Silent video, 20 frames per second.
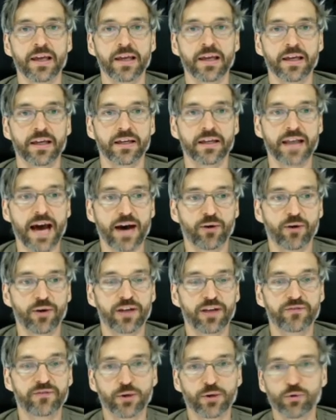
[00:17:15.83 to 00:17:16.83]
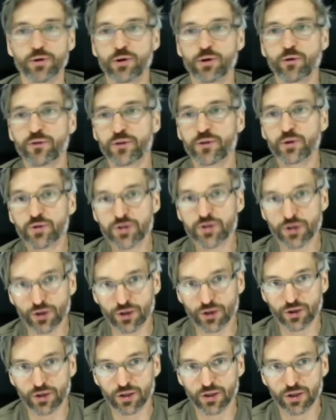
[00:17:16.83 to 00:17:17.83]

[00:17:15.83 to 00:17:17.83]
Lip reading: Now, if there were no future